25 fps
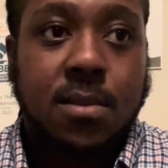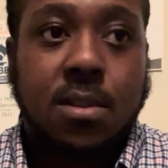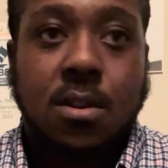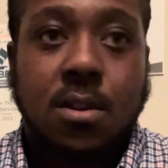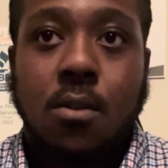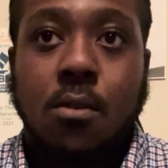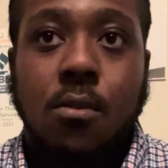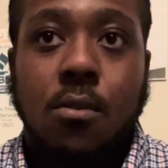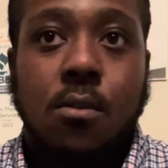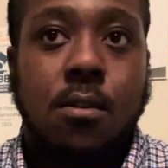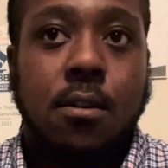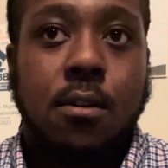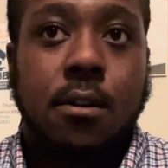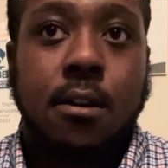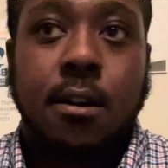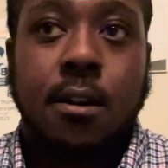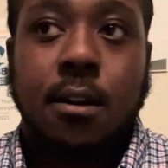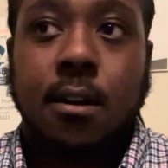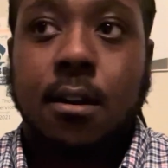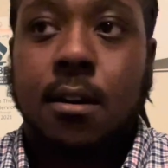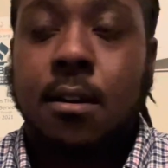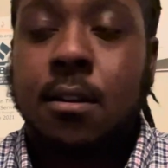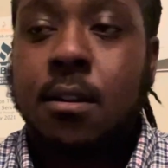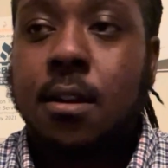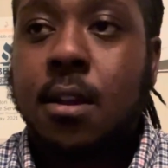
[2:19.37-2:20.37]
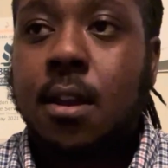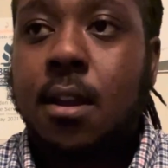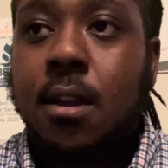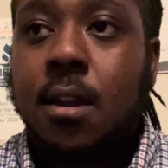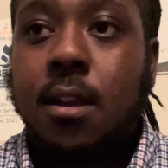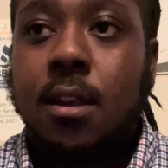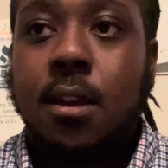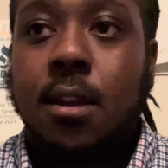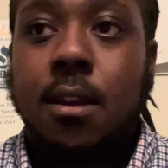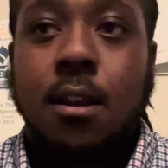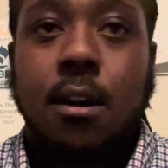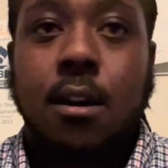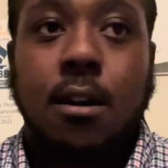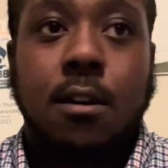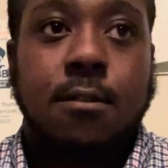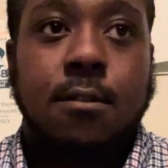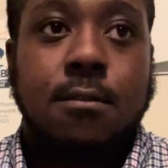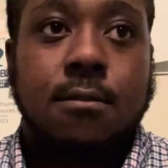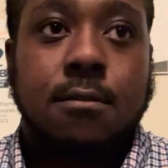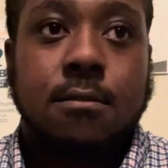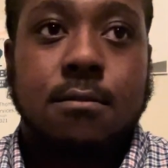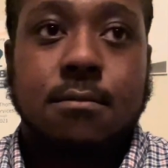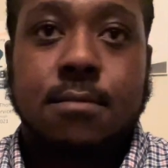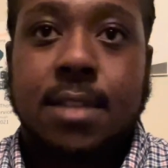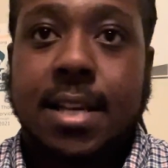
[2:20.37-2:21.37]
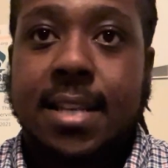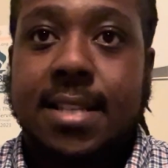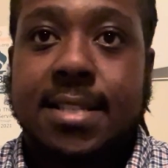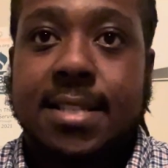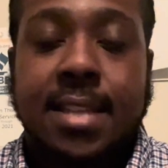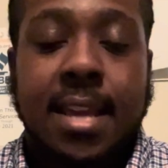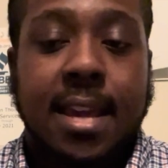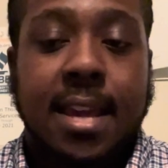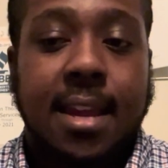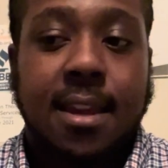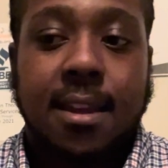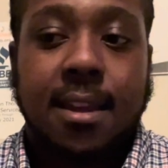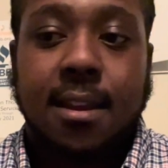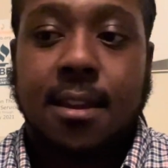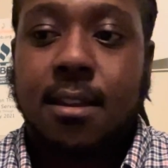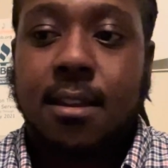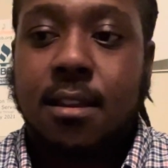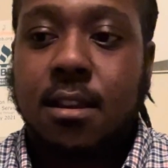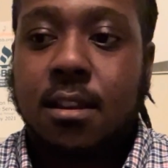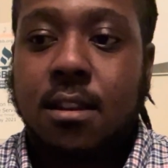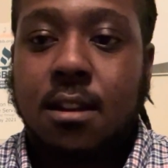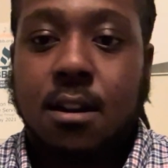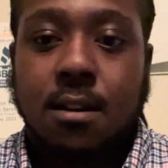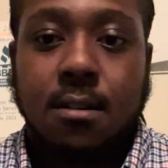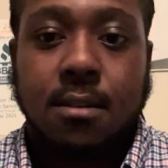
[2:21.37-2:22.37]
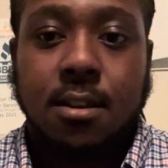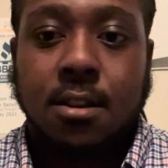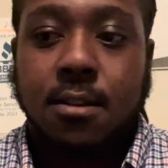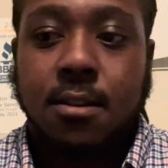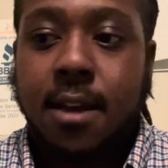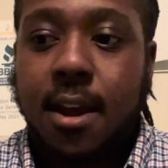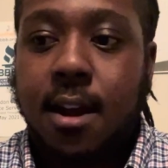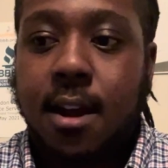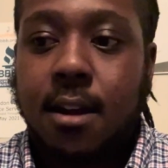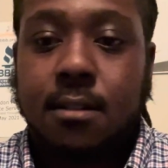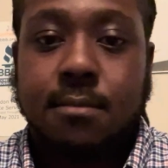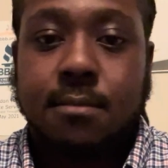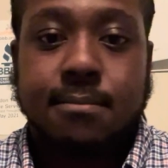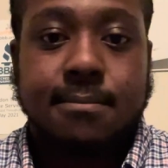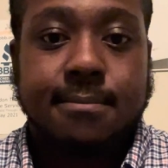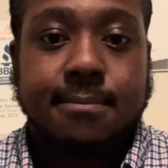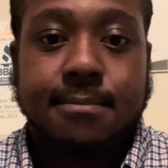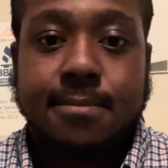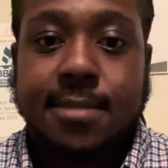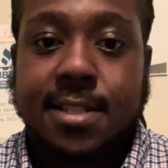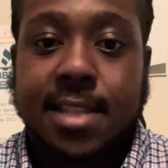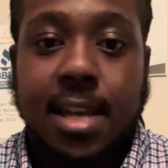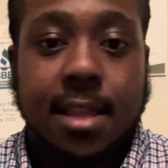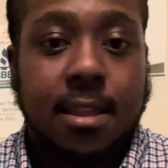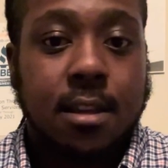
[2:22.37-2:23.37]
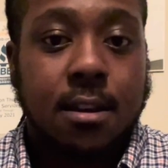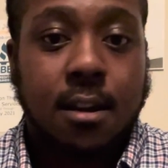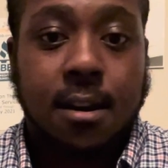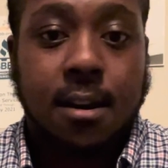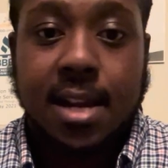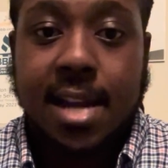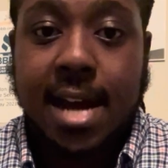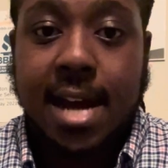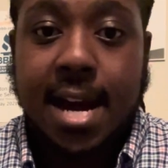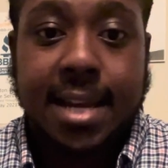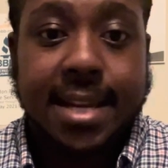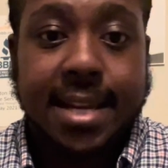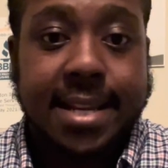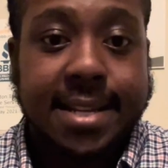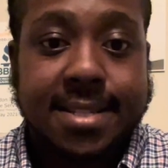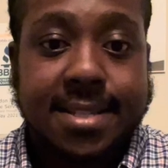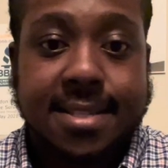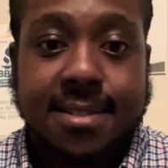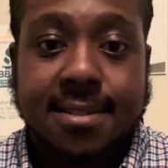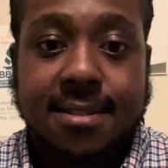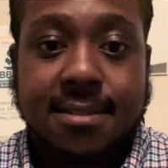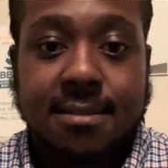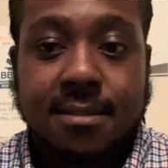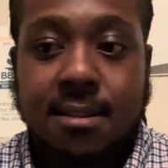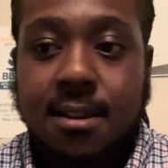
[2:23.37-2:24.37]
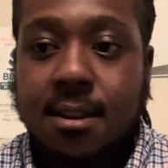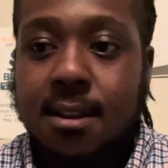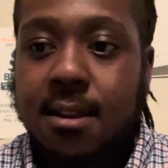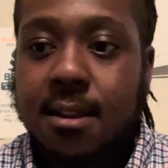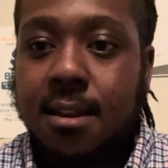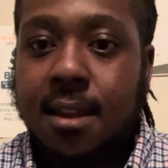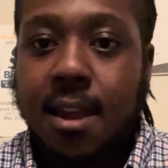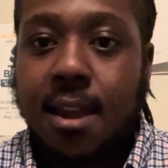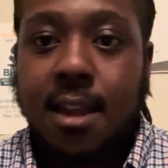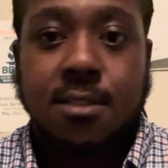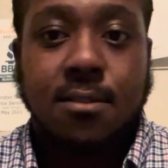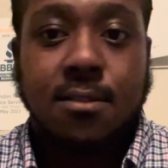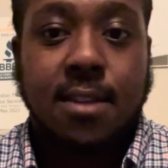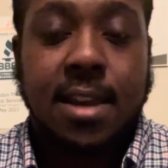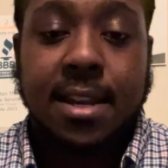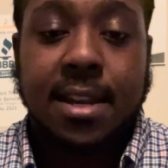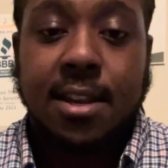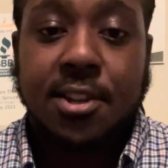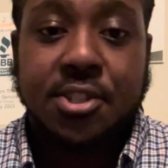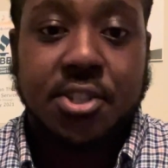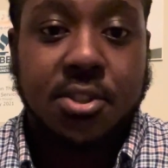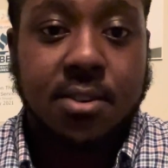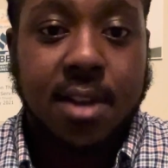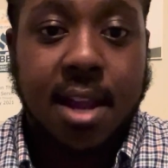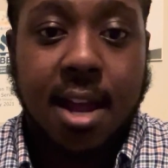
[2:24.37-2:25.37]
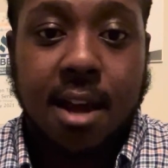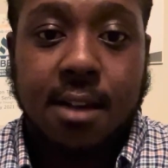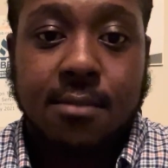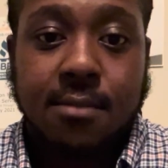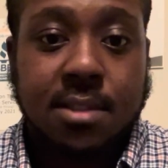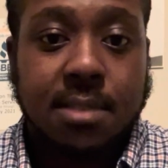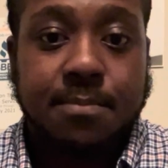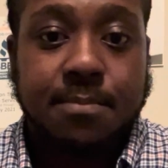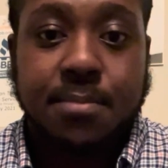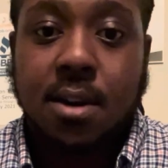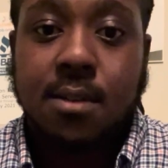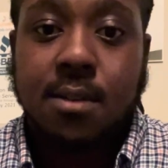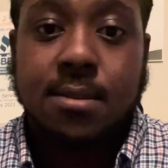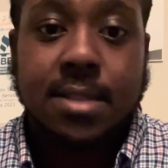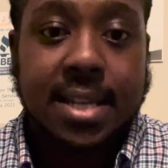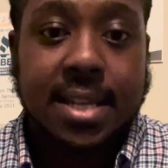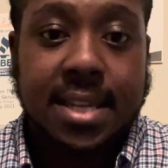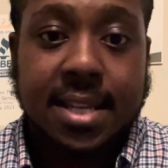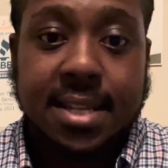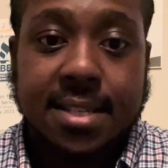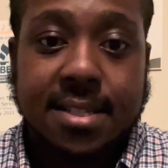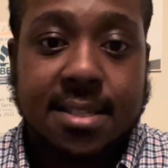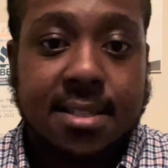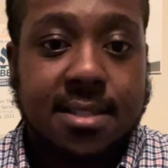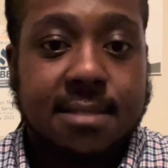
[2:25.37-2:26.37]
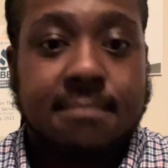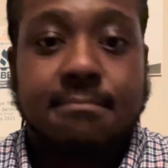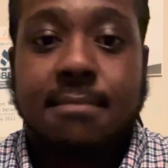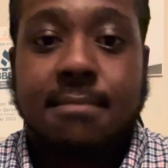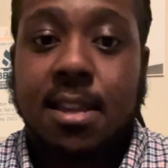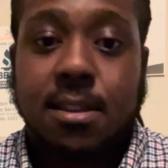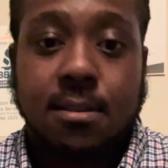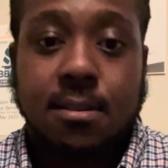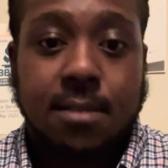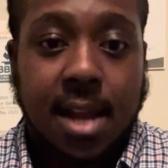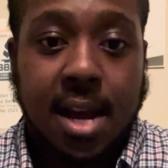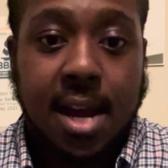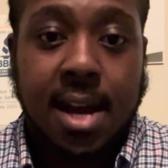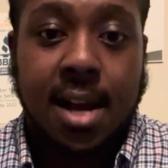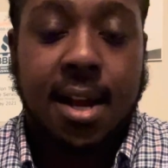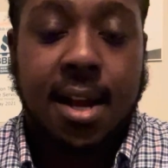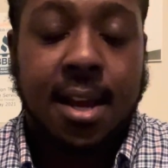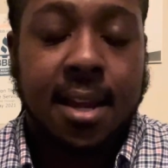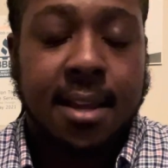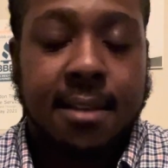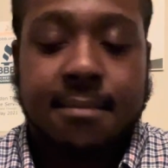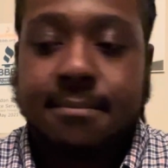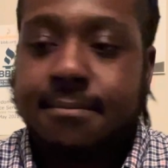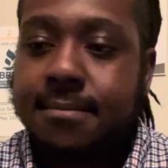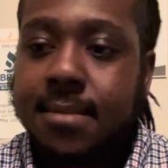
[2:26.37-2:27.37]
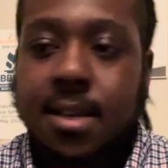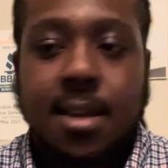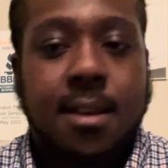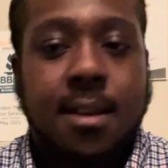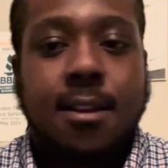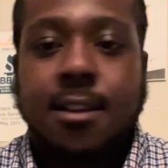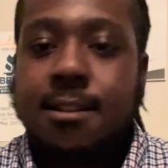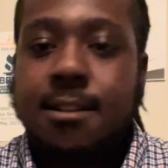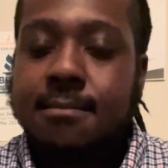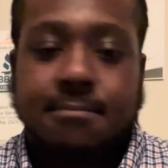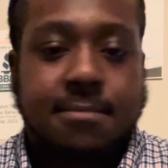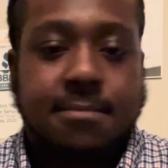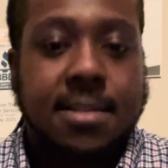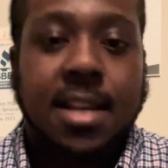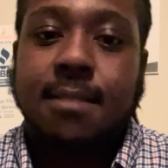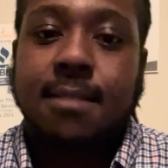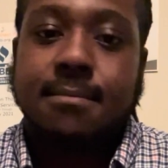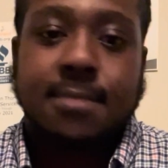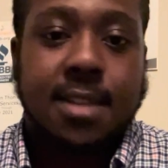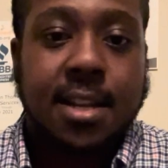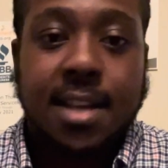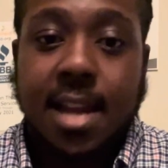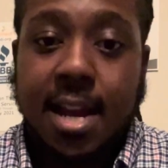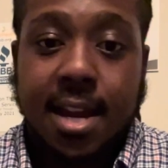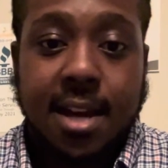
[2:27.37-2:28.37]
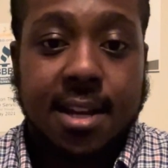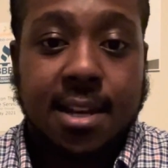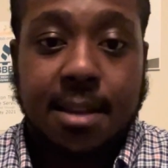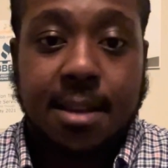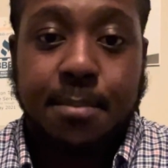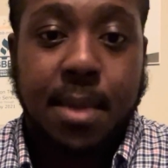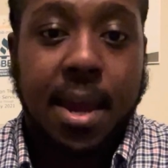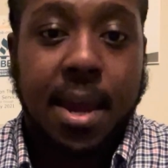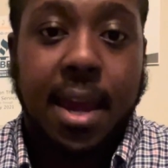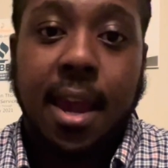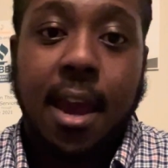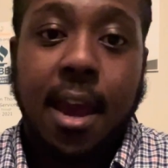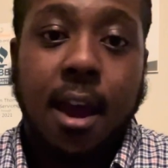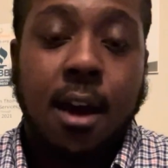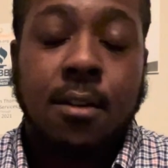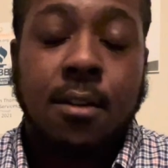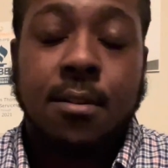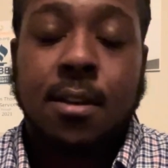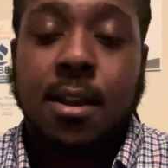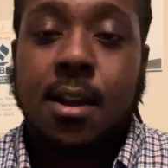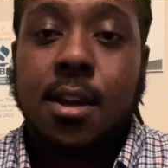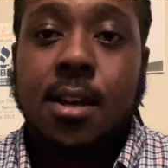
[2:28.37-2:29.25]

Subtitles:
Or, let's say, you're out selling narcotics and you get in a shootout with the police and you die, they're not going to pay out.